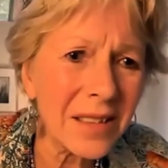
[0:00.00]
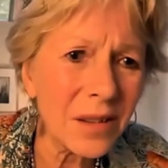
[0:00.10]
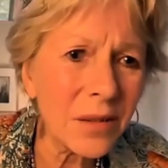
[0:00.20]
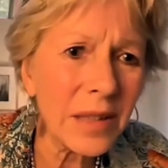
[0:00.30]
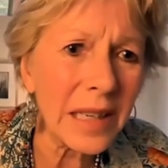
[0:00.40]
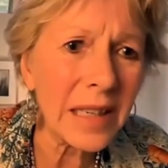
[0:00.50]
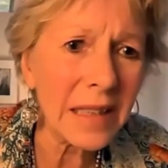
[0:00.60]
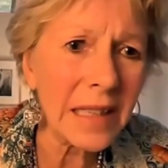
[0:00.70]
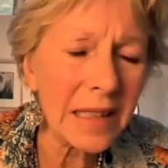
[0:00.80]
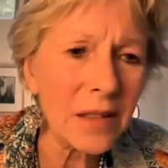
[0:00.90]
I
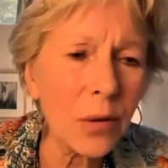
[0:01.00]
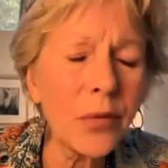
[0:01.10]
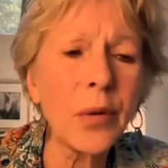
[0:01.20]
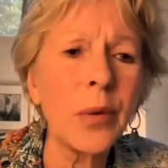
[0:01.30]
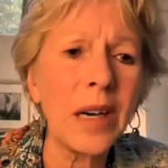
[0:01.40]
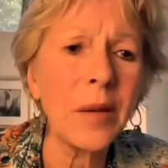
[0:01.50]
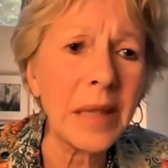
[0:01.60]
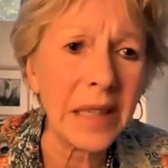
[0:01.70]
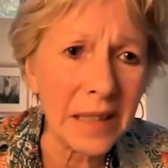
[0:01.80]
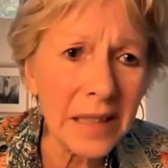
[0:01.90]
think it's
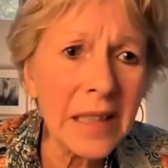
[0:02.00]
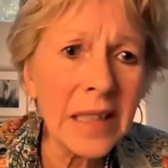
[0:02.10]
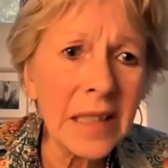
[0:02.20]
overwhelming